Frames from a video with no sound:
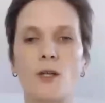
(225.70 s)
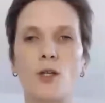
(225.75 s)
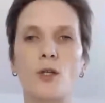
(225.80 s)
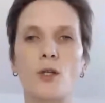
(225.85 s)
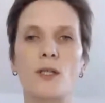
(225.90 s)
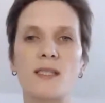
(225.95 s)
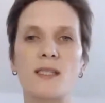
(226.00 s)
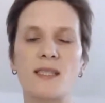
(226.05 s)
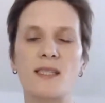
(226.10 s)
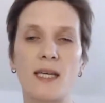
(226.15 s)

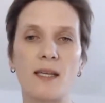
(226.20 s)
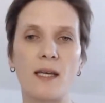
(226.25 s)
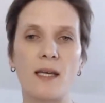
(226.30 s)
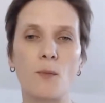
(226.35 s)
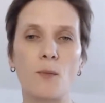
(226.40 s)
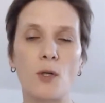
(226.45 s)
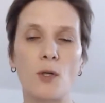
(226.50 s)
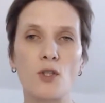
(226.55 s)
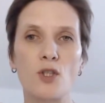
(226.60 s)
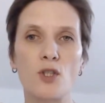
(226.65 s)
you can see
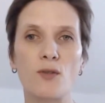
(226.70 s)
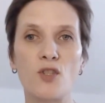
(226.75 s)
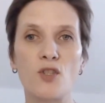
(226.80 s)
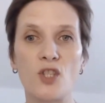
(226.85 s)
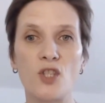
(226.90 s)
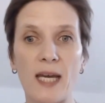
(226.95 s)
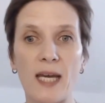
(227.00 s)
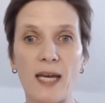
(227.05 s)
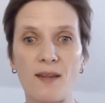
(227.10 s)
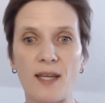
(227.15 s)
that once you've
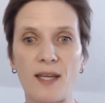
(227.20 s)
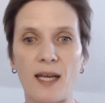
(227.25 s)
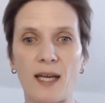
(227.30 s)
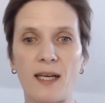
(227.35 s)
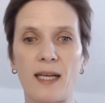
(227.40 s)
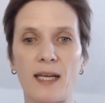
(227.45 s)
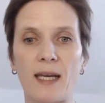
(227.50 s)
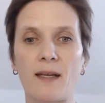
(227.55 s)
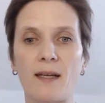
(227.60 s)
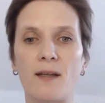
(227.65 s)
shared
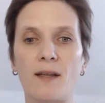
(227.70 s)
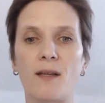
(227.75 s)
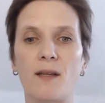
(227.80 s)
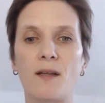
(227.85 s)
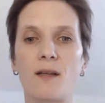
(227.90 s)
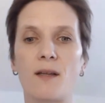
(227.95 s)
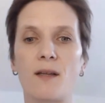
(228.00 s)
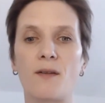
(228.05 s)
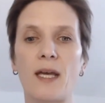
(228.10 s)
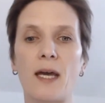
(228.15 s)
that link,
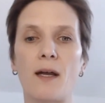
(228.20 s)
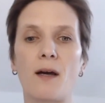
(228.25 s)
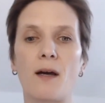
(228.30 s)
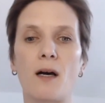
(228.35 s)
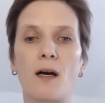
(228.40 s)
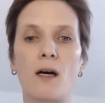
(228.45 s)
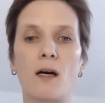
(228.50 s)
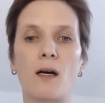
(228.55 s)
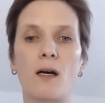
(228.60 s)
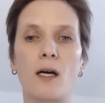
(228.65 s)
there
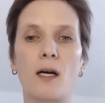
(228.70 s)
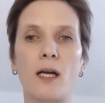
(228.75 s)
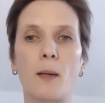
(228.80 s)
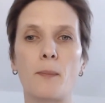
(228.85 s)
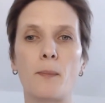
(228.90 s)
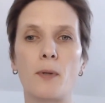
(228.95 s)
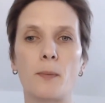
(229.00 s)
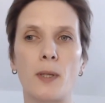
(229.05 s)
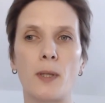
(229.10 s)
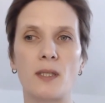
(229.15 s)
are a
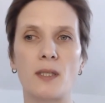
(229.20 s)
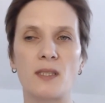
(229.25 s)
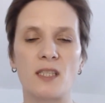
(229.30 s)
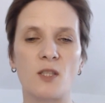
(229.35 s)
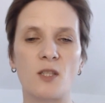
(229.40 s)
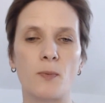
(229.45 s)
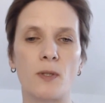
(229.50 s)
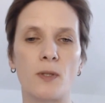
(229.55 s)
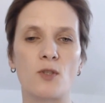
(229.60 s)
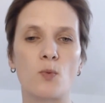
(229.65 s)
couple of
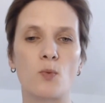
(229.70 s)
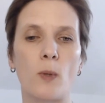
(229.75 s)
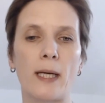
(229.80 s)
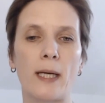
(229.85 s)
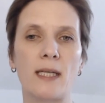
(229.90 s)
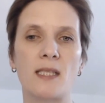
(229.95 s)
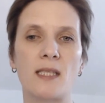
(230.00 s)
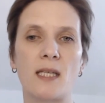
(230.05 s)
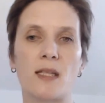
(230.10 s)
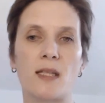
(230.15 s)
participants
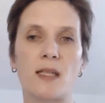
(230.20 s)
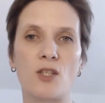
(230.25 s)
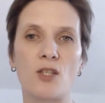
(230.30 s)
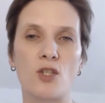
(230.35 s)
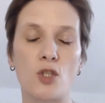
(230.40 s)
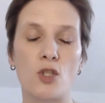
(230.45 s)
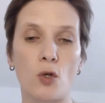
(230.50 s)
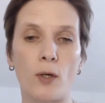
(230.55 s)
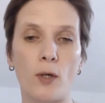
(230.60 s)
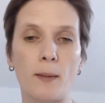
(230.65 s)
waiting to
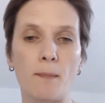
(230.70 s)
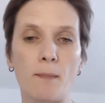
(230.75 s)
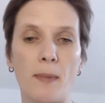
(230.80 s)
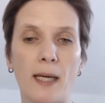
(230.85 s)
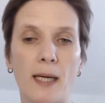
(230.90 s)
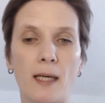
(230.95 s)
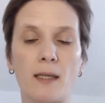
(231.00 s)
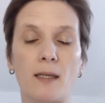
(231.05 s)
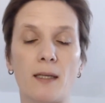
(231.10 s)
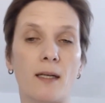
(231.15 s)
join
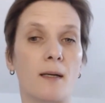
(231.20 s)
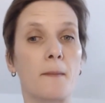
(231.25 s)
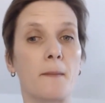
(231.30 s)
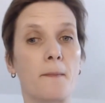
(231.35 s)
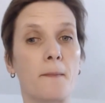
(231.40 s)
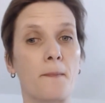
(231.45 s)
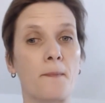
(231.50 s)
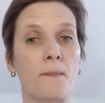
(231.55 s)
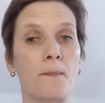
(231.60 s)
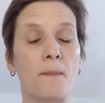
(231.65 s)
me.
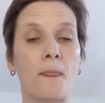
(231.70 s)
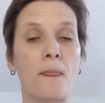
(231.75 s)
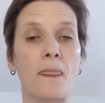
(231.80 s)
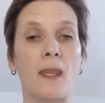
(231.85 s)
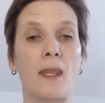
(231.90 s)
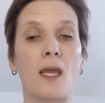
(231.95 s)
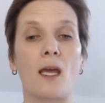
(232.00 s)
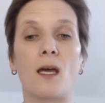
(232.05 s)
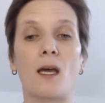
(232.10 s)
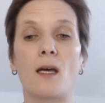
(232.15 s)

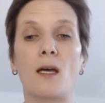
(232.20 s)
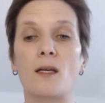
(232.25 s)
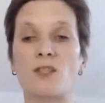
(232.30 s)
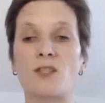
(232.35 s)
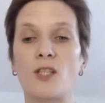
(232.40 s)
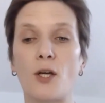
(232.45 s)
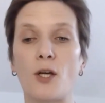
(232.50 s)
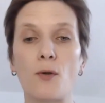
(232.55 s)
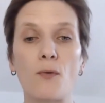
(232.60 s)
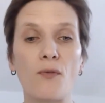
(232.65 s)

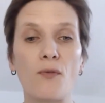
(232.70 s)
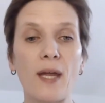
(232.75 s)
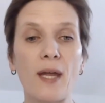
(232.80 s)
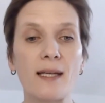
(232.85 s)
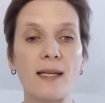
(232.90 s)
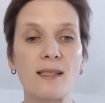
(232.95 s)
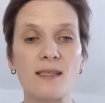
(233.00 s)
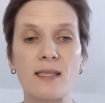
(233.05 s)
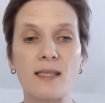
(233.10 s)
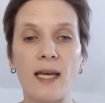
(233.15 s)
So
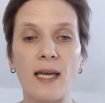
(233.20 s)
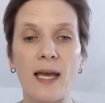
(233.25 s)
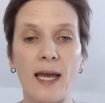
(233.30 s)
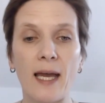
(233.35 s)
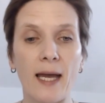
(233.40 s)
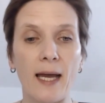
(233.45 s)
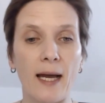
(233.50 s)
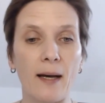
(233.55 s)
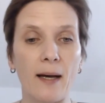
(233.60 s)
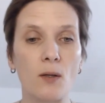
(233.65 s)
that's
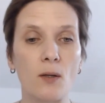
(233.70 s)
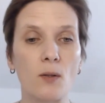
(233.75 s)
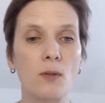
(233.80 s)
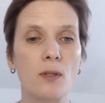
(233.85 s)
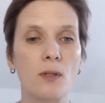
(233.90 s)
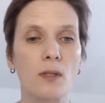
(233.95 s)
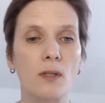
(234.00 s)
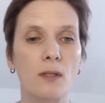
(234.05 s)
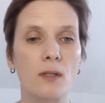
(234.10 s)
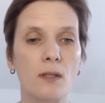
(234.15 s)
how,
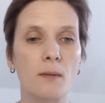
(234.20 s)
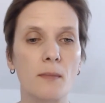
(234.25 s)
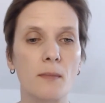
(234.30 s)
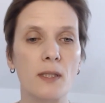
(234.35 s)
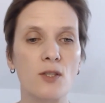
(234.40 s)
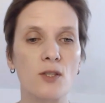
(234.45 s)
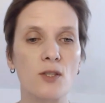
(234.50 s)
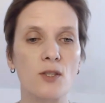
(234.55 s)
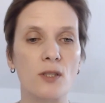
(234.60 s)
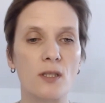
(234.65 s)
let me
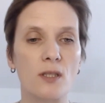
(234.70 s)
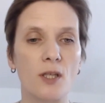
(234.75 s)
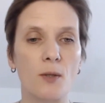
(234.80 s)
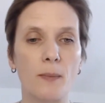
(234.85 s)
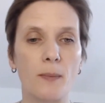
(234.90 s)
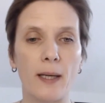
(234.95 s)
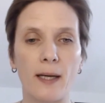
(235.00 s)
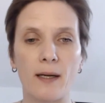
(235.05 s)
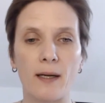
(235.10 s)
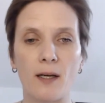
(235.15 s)
just go
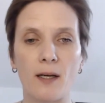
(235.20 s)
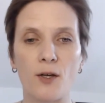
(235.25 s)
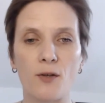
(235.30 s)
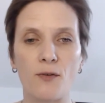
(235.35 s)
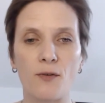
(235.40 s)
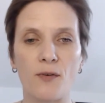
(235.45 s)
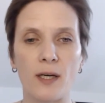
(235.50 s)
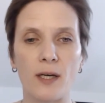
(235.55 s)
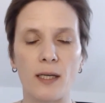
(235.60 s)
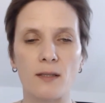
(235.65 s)
back
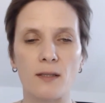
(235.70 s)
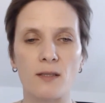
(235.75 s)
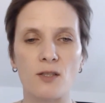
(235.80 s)
over and